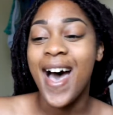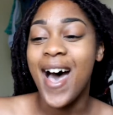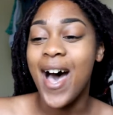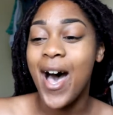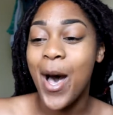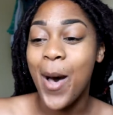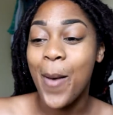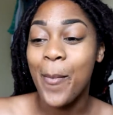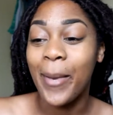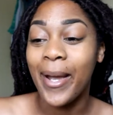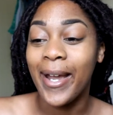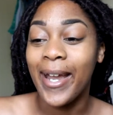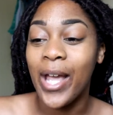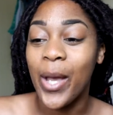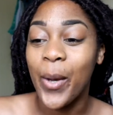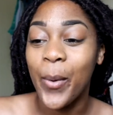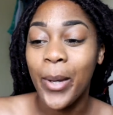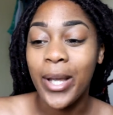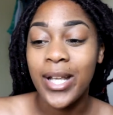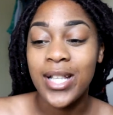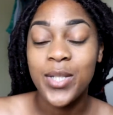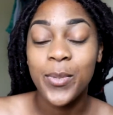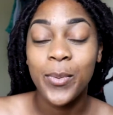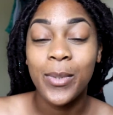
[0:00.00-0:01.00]
I can't
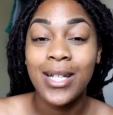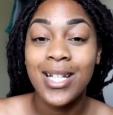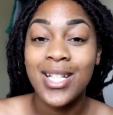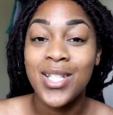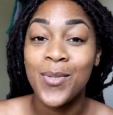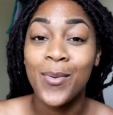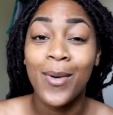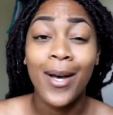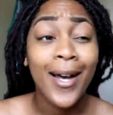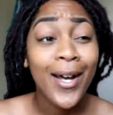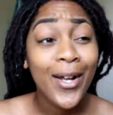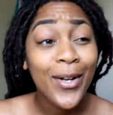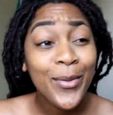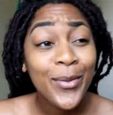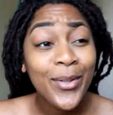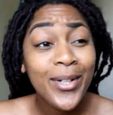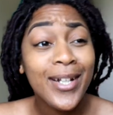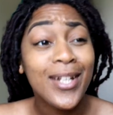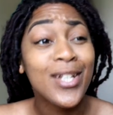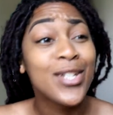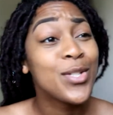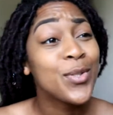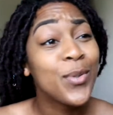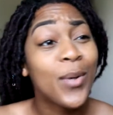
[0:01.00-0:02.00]
wait to get to
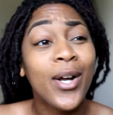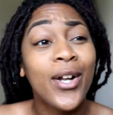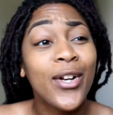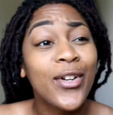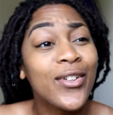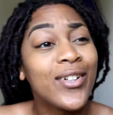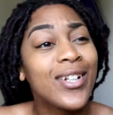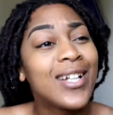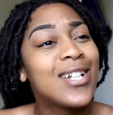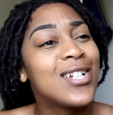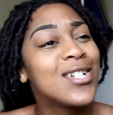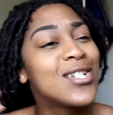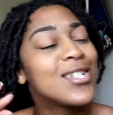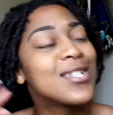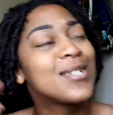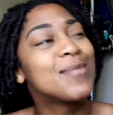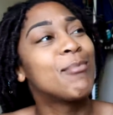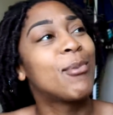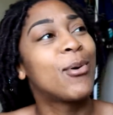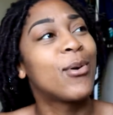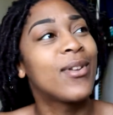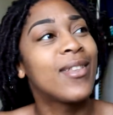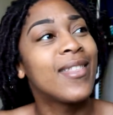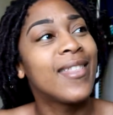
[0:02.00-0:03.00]
100 and 200 and just
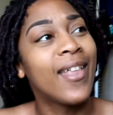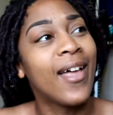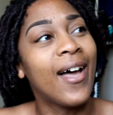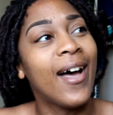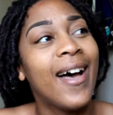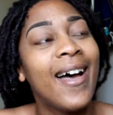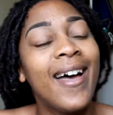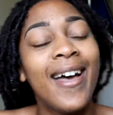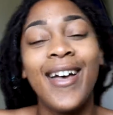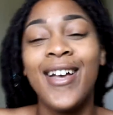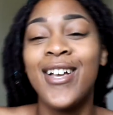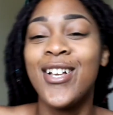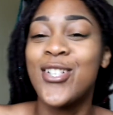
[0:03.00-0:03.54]
more than that.